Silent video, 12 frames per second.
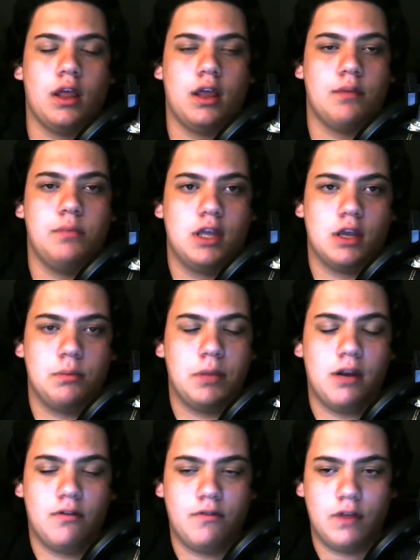being a
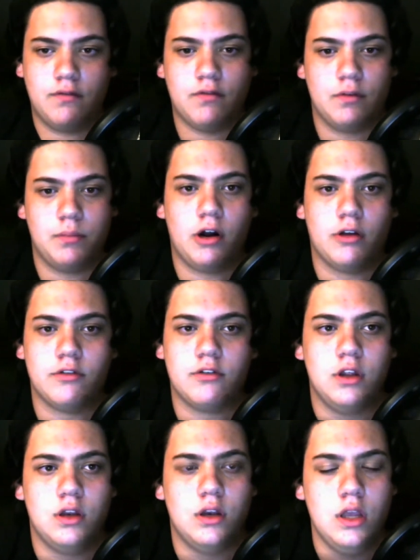benefit for
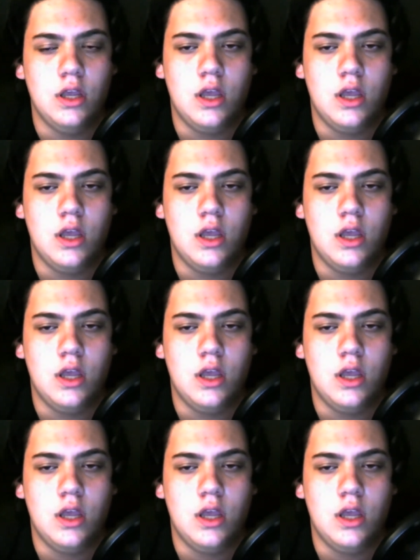Boston.